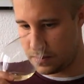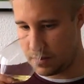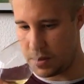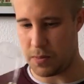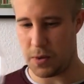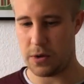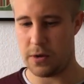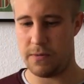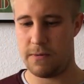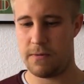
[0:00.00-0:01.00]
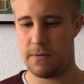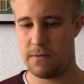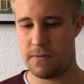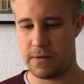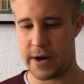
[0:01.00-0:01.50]
but more on the
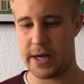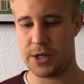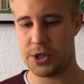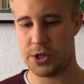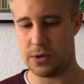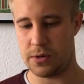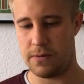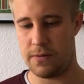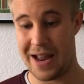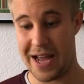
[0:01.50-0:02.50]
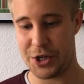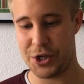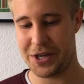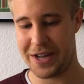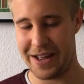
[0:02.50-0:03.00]
fresh or
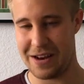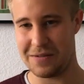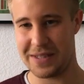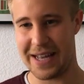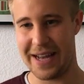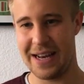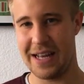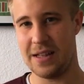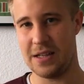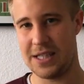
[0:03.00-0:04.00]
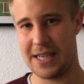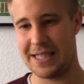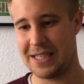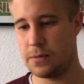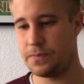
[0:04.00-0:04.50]
flesh kind of side, not the
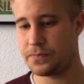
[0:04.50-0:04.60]
zest.